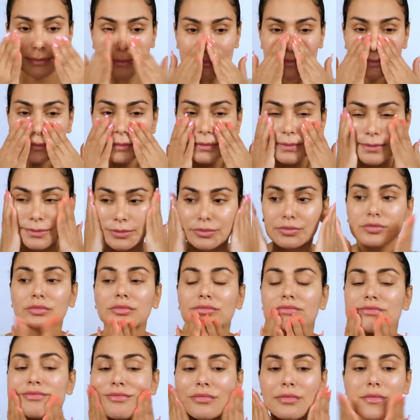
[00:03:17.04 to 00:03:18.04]
Skin
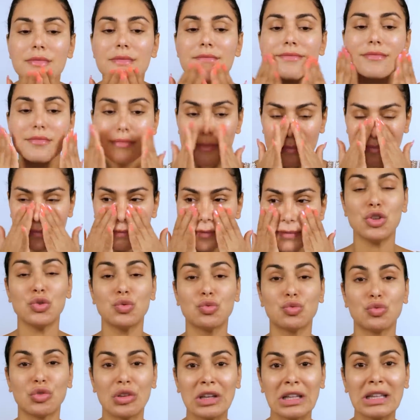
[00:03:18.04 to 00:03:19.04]
Firming Moisturizer. And you
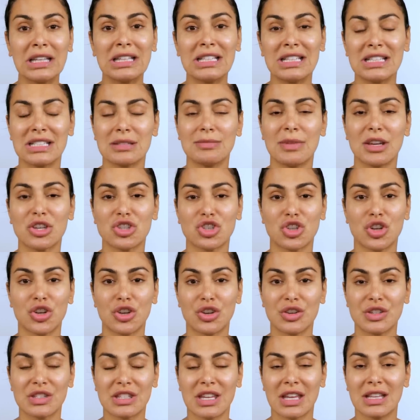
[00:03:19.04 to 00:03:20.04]
really need to make sure
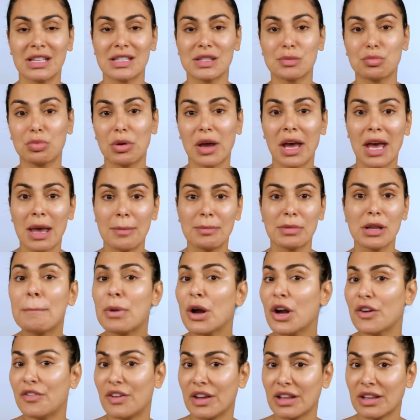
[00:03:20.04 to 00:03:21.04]
your skin is primed
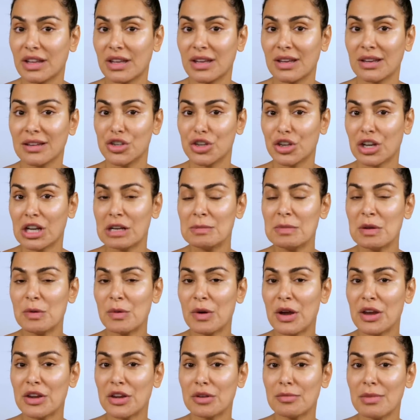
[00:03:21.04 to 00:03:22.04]
perfectly. You're gonna be
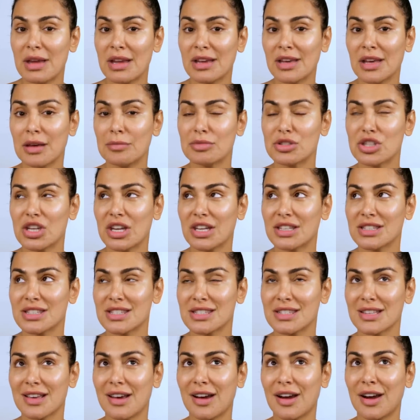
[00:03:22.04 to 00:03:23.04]
wearing your makeup,
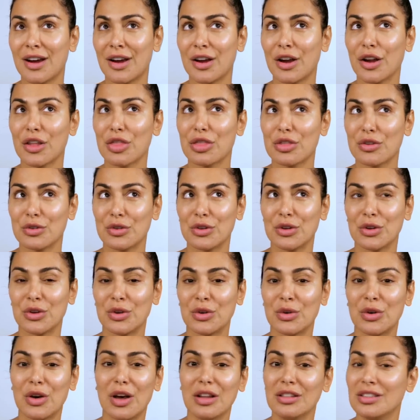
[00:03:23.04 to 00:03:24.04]
chances are,
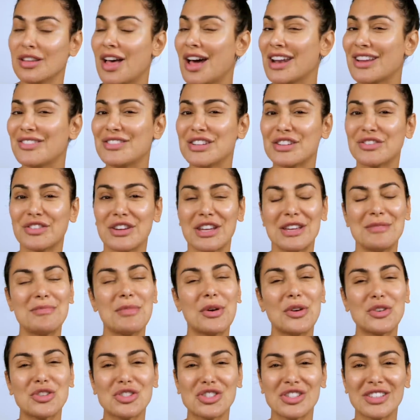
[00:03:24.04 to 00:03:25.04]
through a lot of different
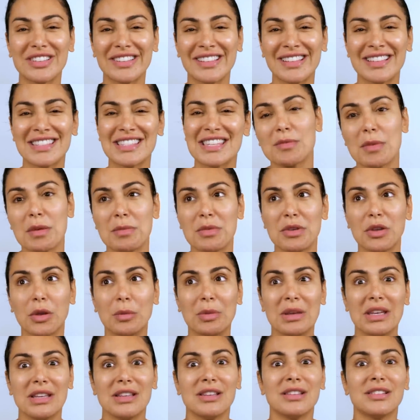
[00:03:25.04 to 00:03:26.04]
emotions. Maybe you'll
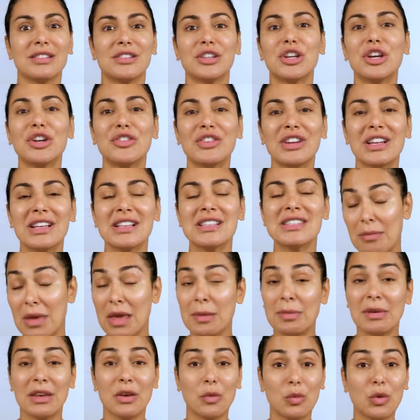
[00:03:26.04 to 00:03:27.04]
be nervous.
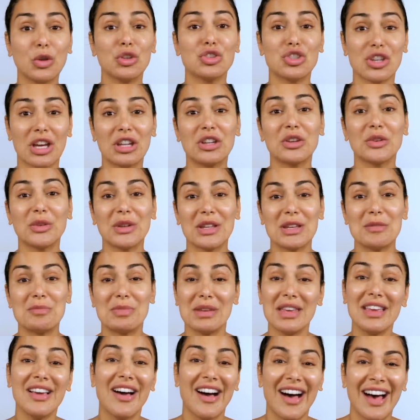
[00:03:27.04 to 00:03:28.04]
Maybe it will genuinely
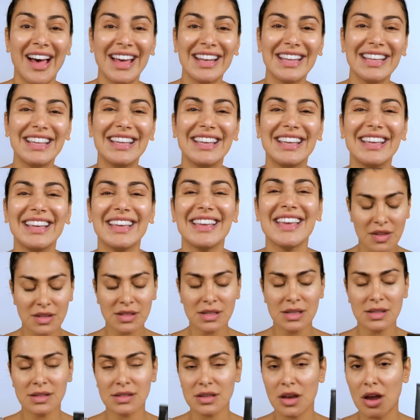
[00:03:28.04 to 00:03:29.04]
be hot. This
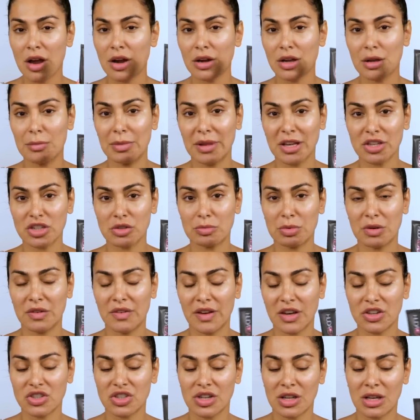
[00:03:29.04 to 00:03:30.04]
is our Complexion
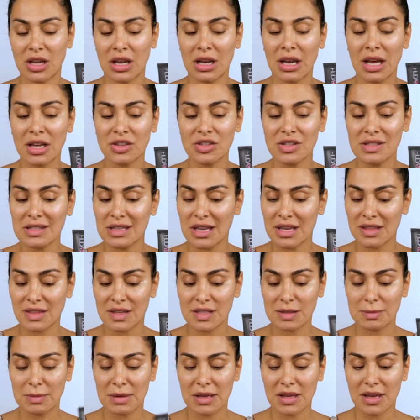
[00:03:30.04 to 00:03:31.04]
Perfection, and I just like
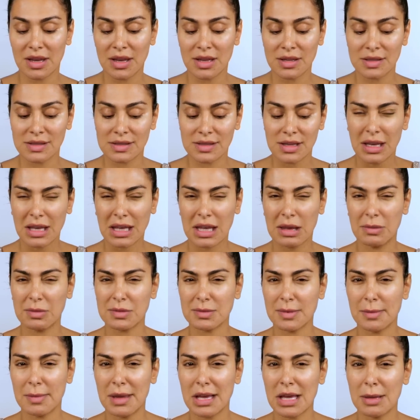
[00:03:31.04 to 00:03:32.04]
this because it keeps
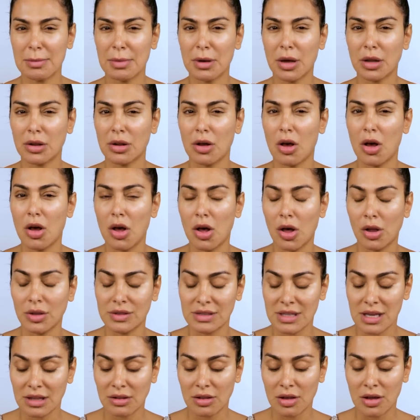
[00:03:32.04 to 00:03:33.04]
my makeup on all
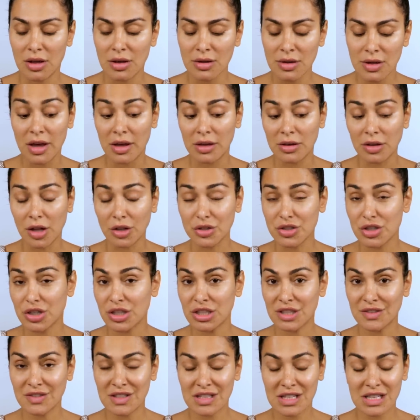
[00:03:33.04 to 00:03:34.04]
day long. An
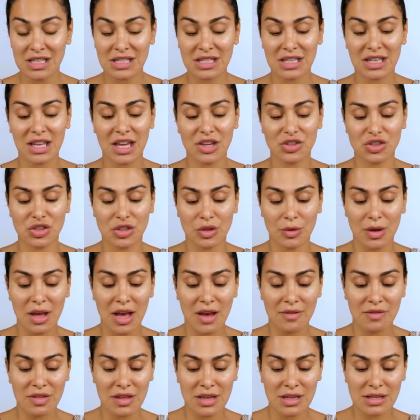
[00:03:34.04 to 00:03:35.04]
alternative to this, in case you don't
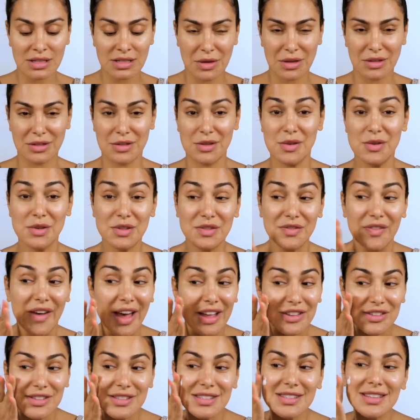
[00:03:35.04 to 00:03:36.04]
have this, you can use
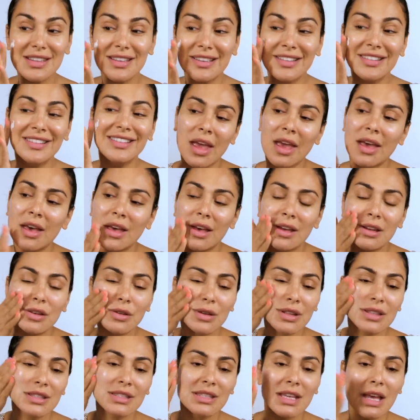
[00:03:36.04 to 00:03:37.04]
Vagisil. And you
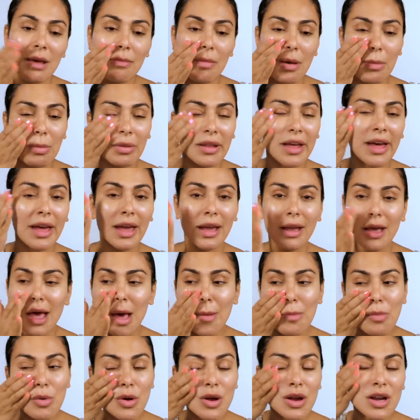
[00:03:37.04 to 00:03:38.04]
can see I'm applying
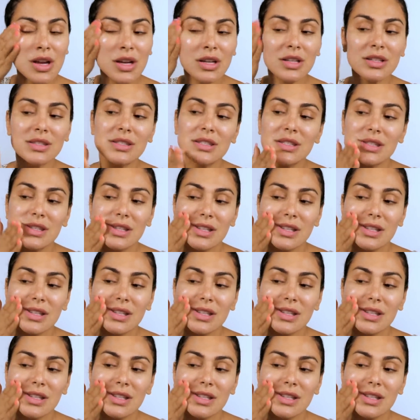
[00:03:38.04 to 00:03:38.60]
upwards.